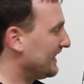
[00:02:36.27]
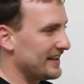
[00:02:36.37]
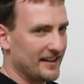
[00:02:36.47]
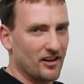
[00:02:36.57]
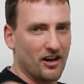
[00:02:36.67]

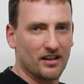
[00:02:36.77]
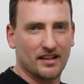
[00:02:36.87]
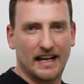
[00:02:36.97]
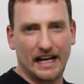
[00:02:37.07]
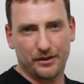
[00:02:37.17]
Get it
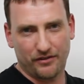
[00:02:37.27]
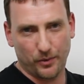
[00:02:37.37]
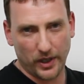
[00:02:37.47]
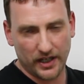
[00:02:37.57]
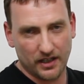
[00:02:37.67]
all out of the
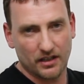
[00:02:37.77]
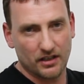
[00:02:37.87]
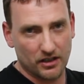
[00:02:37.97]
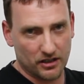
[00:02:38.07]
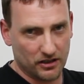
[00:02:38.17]
way
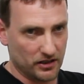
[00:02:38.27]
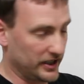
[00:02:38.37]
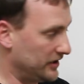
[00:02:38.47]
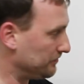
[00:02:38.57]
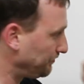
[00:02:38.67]

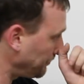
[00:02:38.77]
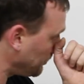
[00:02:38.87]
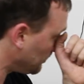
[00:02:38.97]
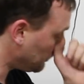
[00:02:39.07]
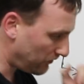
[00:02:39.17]
early.
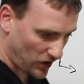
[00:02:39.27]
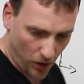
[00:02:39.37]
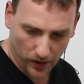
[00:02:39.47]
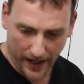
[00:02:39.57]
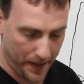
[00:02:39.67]

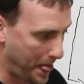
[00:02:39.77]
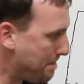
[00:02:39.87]
Okay.